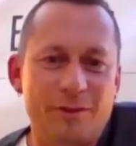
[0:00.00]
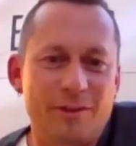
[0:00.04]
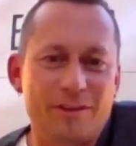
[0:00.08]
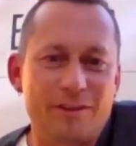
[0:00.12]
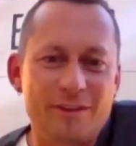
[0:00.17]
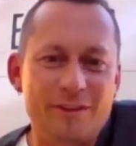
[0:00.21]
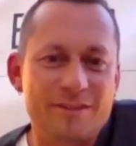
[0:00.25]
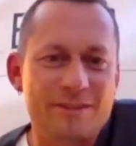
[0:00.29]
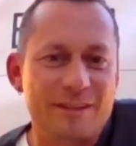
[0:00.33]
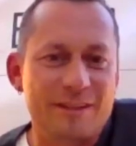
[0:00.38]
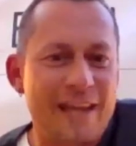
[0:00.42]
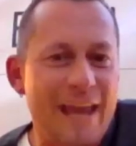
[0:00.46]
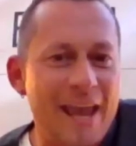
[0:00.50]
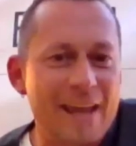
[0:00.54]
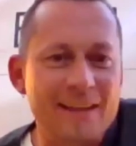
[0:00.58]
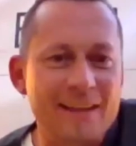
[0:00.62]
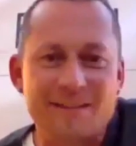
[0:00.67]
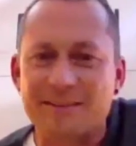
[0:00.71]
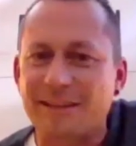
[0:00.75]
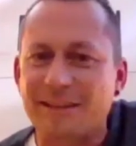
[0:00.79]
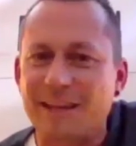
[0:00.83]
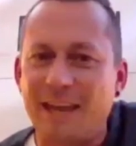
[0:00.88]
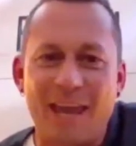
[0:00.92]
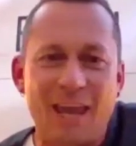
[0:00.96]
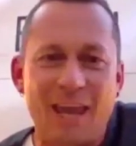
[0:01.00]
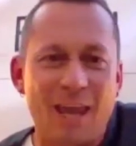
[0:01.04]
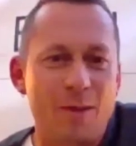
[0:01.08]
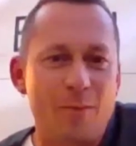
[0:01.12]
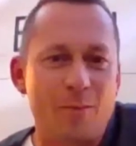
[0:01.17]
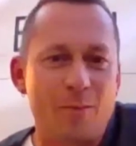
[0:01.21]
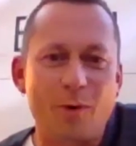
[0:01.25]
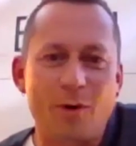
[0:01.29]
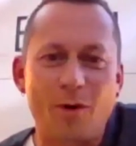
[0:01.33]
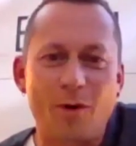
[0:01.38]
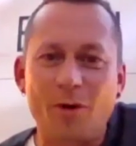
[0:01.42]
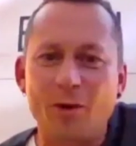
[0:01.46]
this landscape
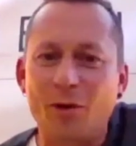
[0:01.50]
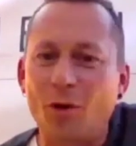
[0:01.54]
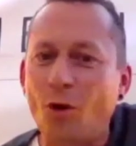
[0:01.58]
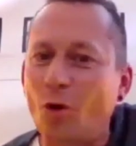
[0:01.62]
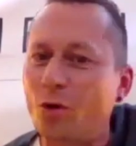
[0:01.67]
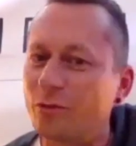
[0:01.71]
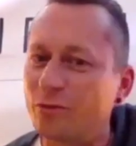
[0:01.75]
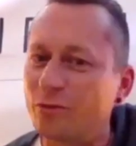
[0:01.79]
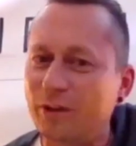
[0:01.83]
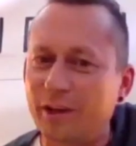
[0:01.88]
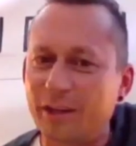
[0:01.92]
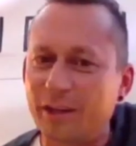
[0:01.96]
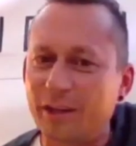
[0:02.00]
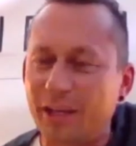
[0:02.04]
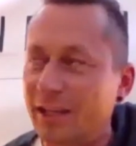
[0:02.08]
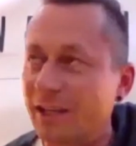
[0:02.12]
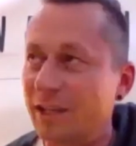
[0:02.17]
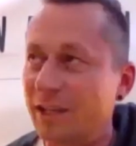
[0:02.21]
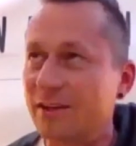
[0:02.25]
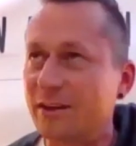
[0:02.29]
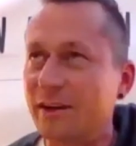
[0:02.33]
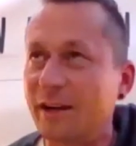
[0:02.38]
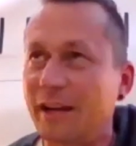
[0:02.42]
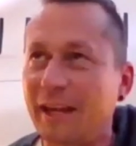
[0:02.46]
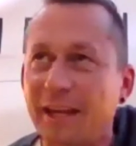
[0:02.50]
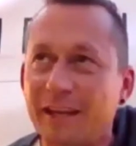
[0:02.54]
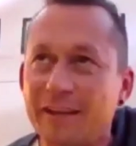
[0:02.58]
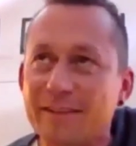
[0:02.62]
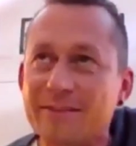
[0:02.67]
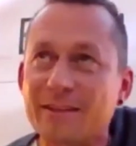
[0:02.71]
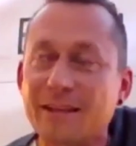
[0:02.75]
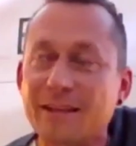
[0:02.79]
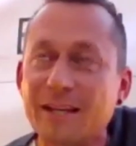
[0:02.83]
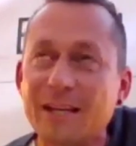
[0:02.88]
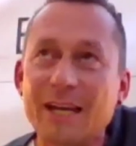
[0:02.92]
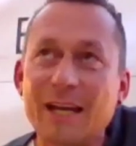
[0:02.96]
all over here
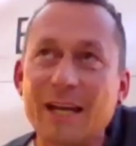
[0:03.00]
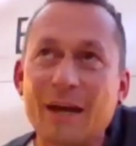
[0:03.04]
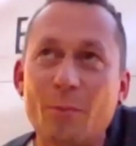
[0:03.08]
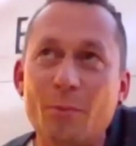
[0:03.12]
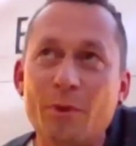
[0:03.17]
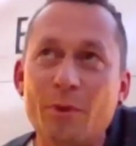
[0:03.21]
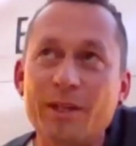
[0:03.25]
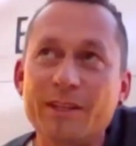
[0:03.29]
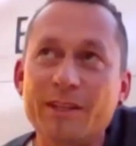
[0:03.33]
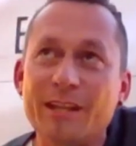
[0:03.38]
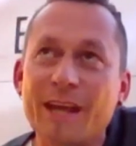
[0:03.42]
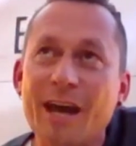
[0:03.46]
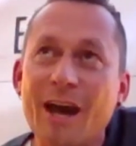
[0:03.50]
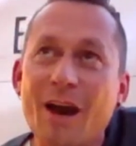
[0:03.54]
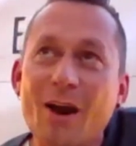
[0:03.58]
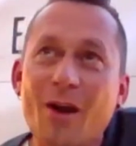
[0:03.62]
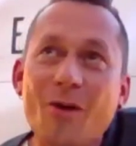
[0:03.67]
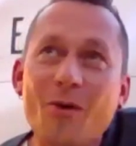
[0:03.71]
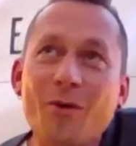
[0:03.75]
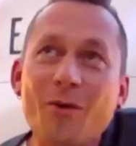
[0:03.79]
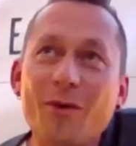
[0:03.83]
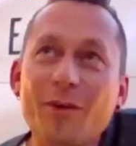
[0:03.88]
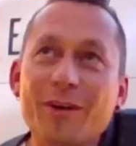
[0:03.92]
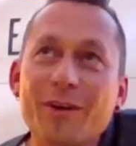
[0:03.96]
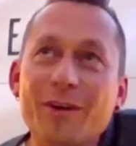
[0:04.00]
is. But now